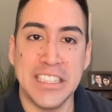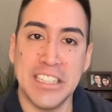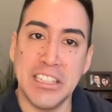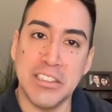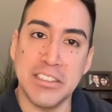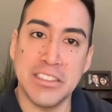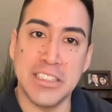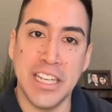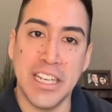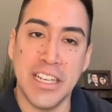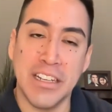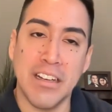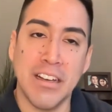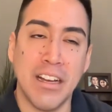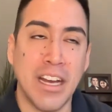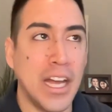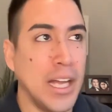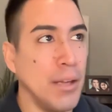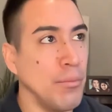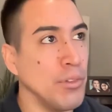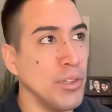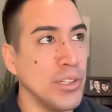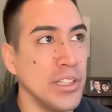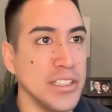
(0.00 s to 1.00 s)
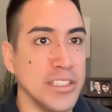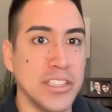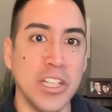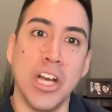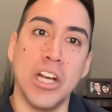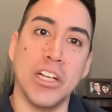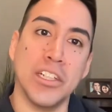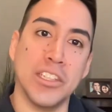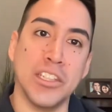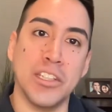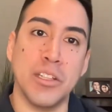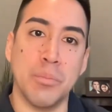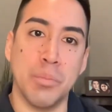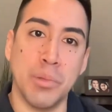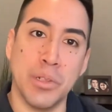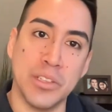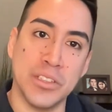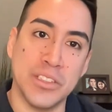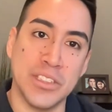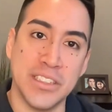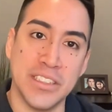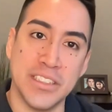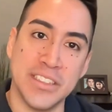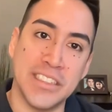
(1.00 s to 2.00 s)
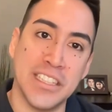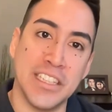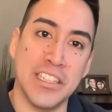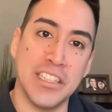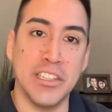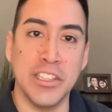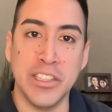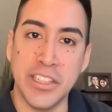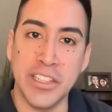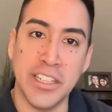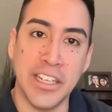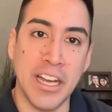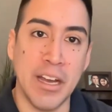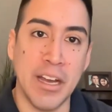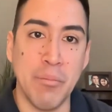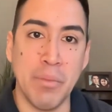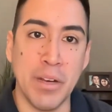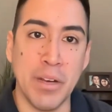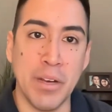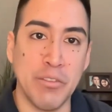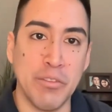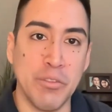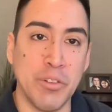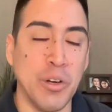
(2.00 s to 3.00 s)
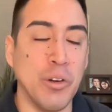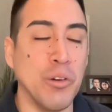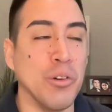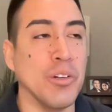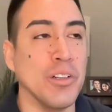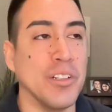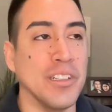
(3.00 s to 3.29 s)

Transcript: I was like, I'm going to talk to the person instead of looking at my phone.